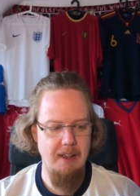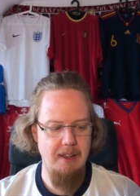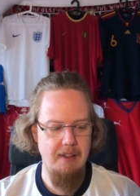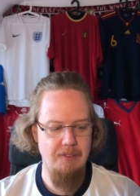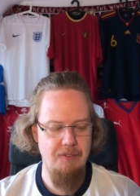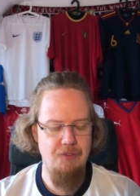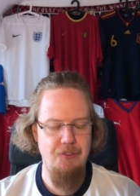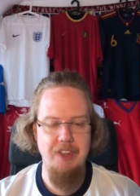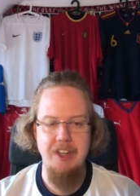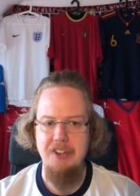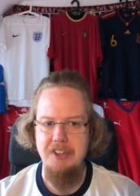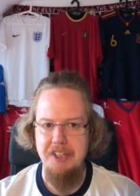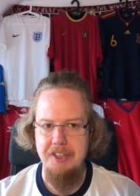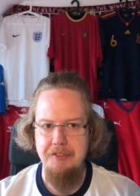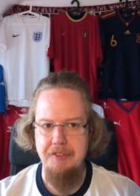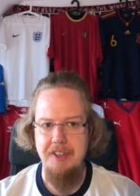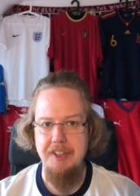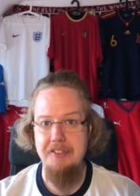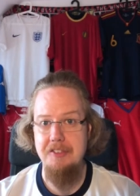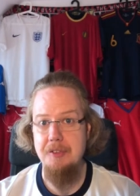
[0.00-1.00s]
very
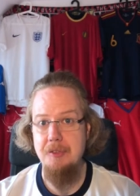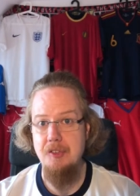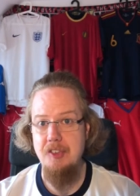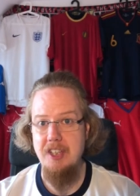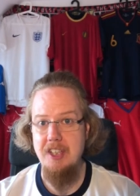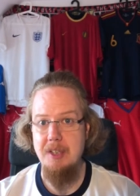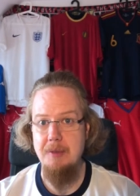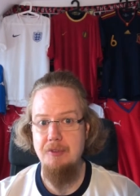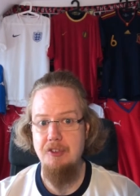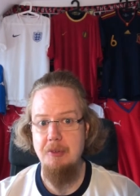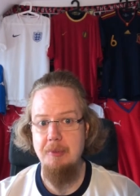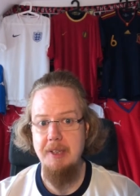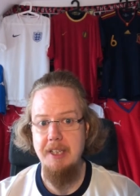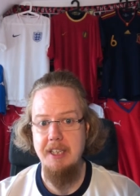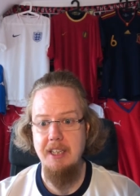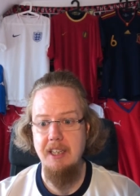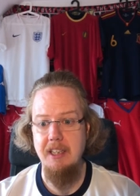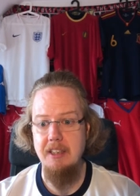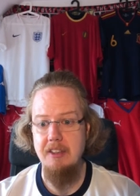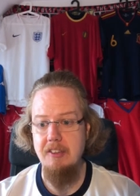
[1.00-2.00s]
defensive setup from
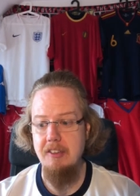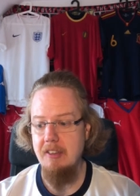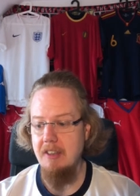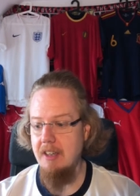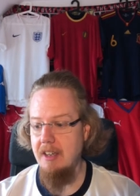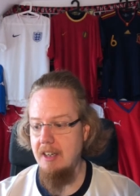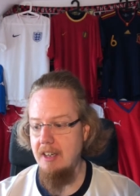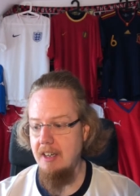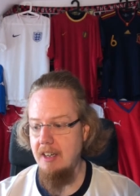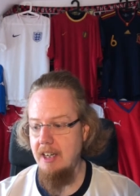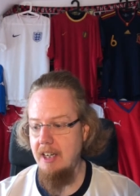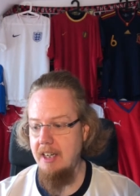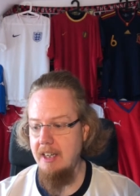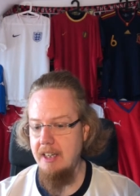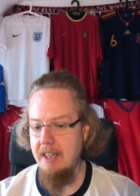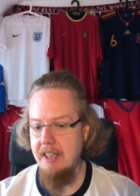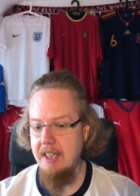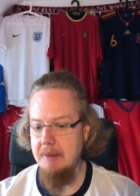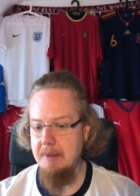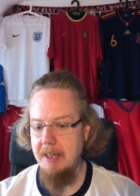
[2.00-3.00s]
England, uh,
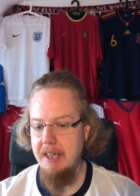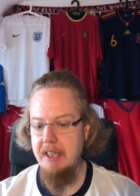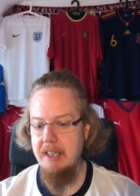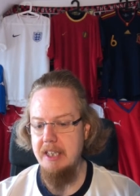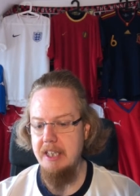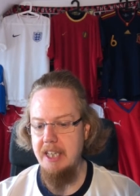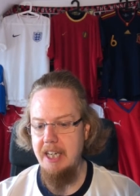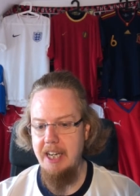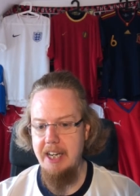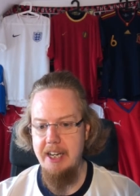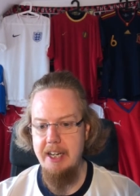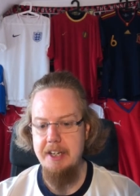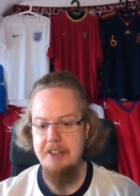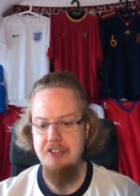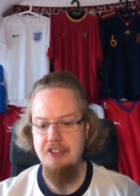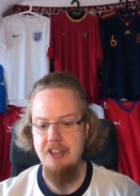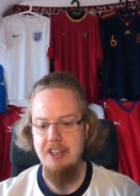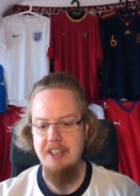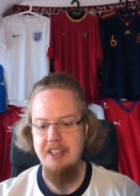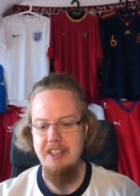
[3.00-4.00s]
and I'm ac
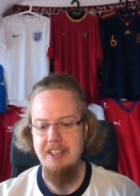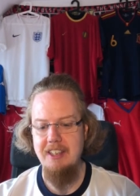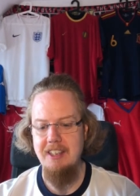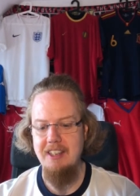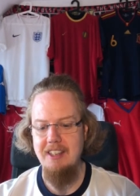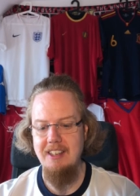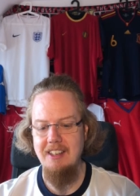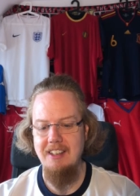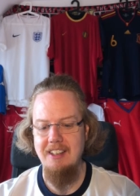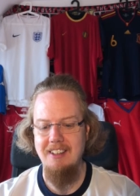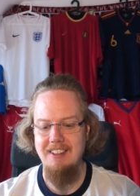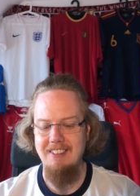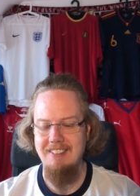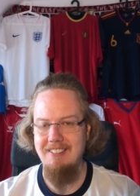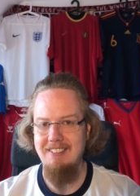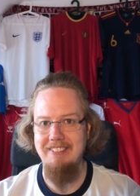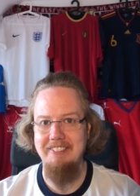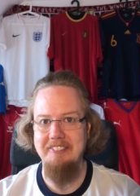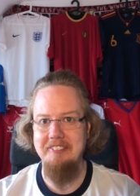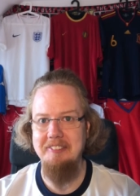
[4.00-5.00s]
actually uh,
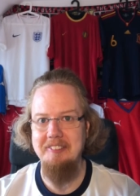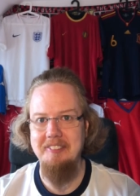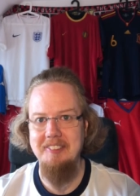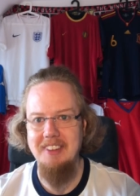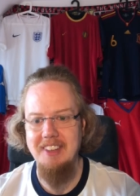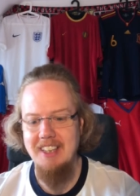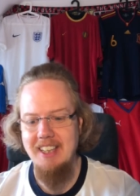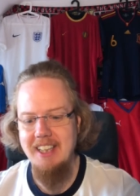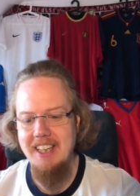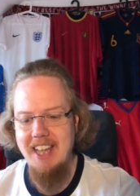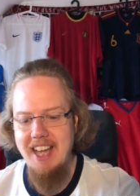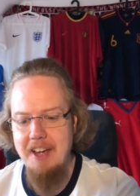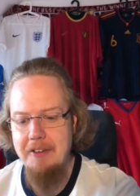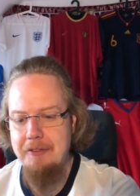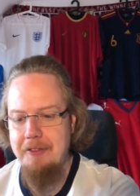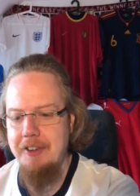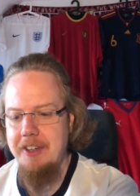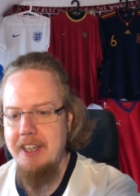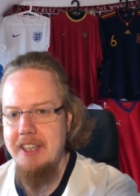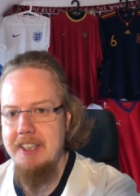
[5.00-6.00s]

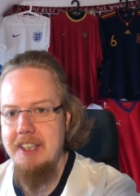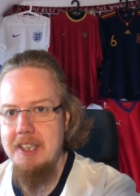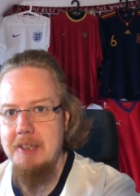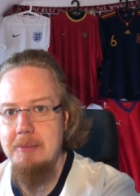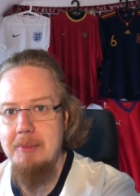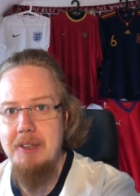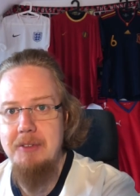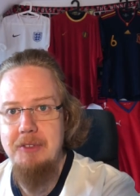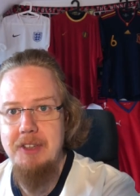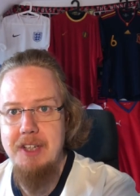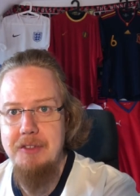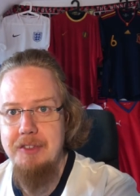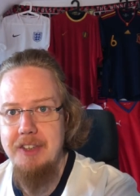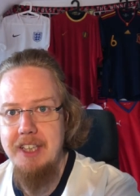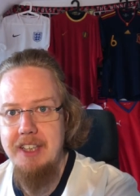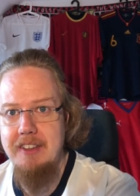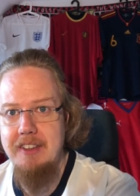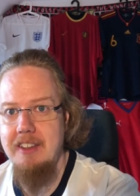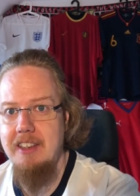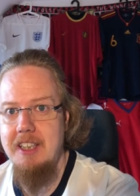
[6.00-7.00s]
laughing at it. I mean, we have
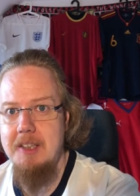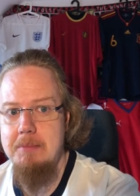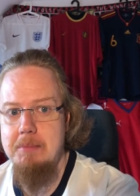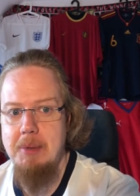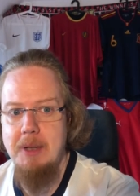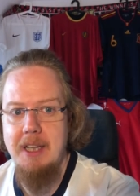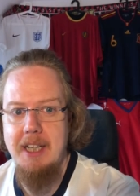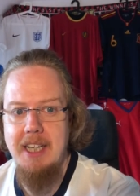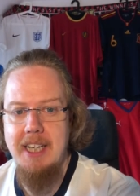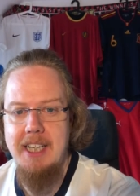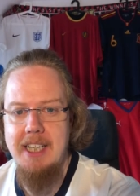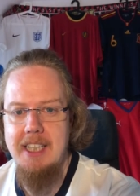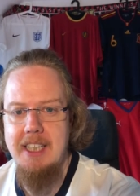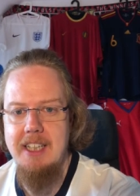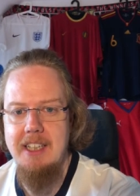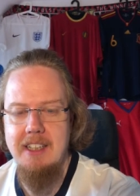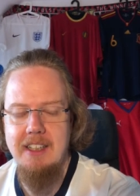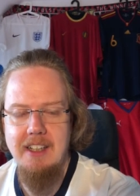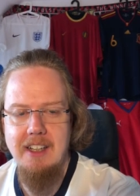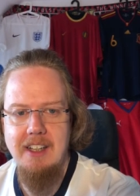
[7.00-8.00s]
Italy
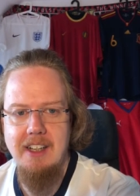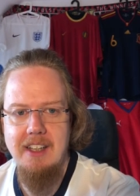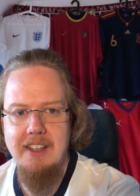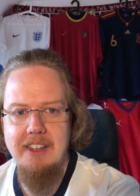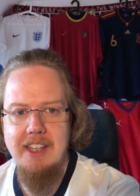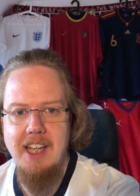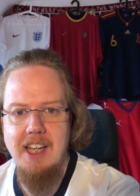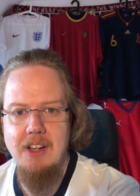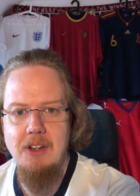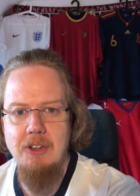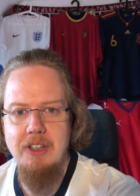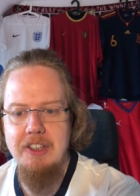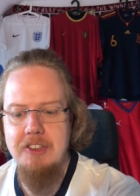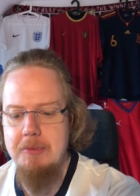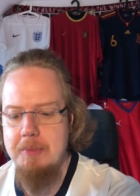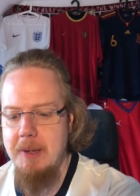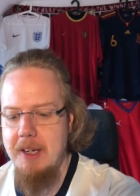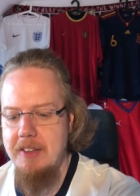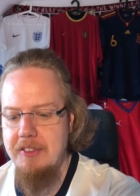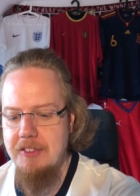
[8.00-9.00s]
playing uh, now
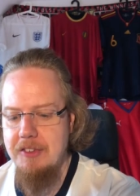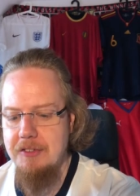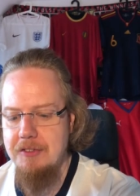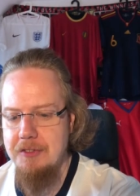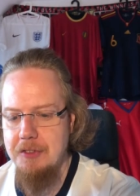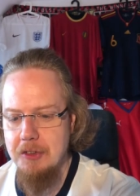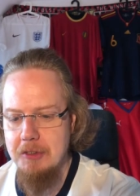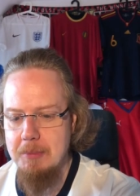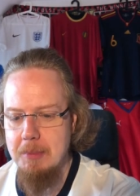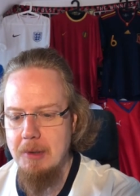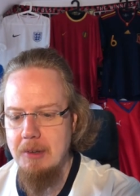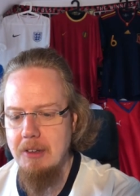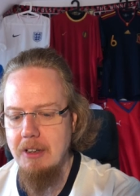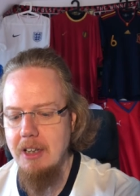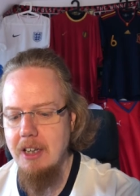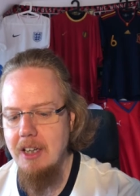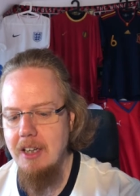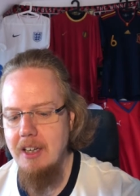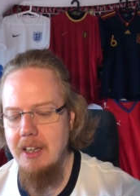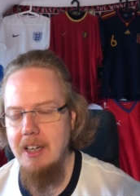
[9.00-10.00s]
expansive
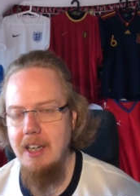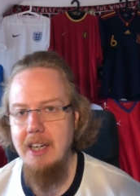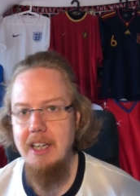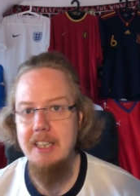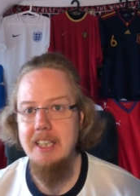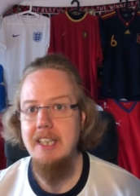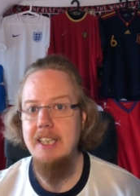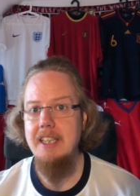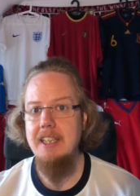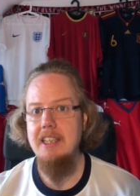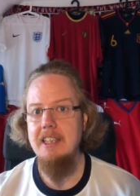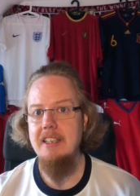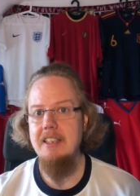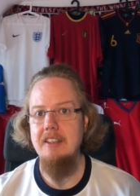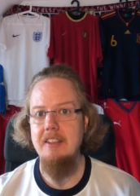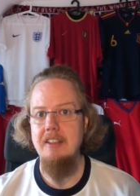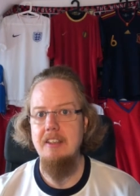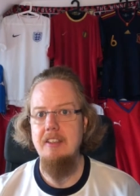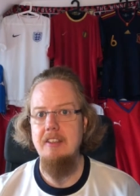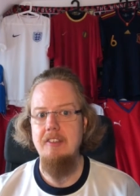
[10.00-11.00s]
football, and
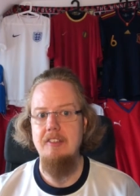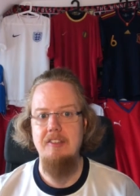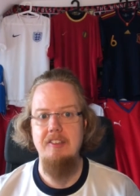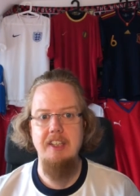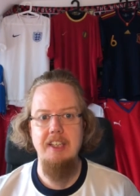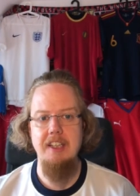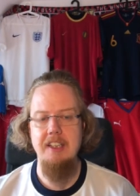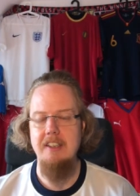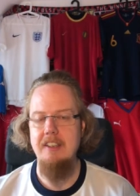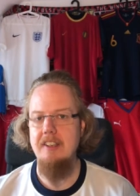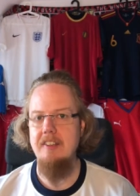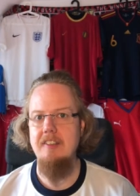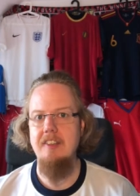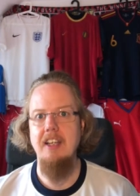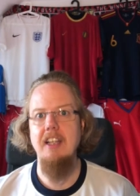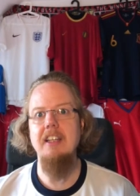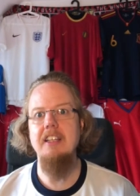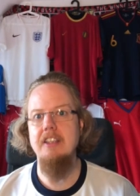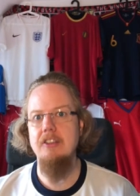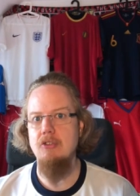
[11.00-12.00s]
England is taking the
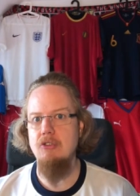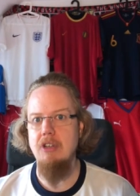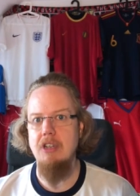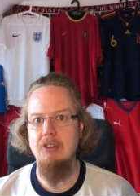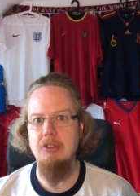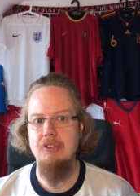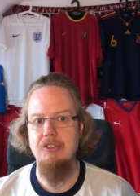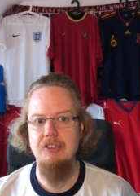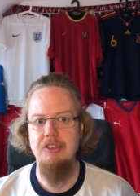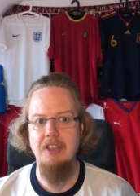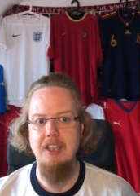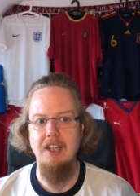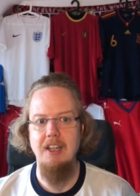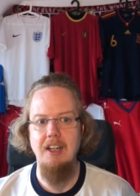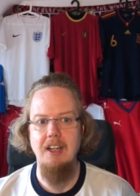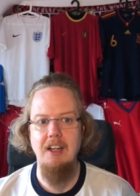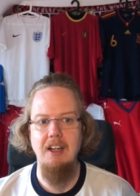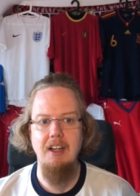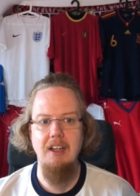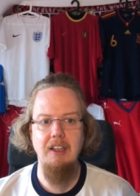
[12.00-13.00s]
Italian route
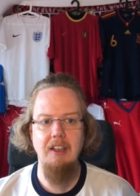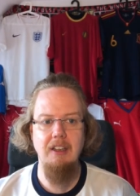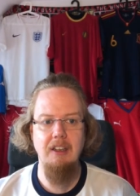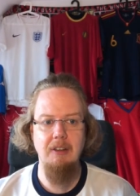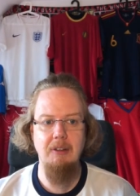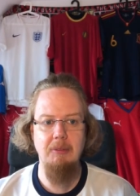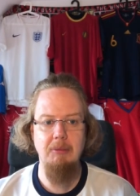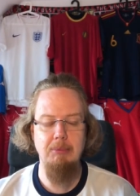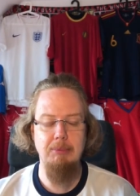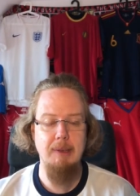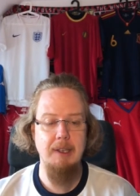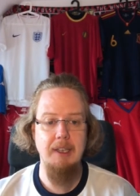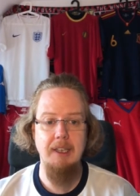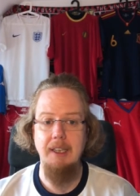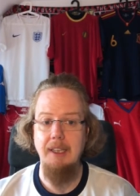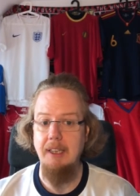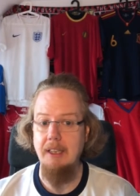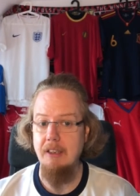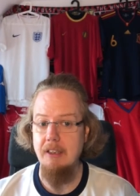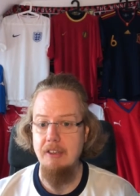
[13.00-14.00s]
uh,
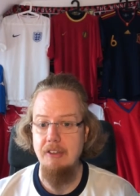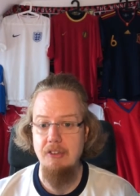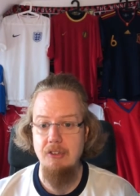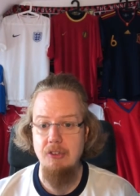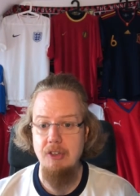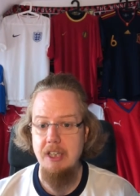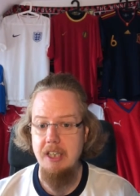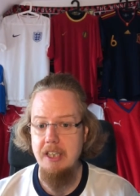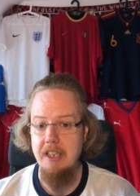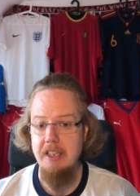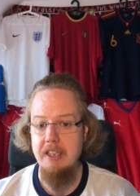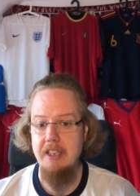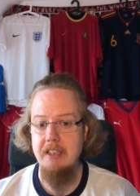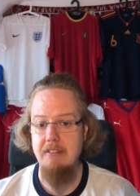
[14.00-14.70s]
by really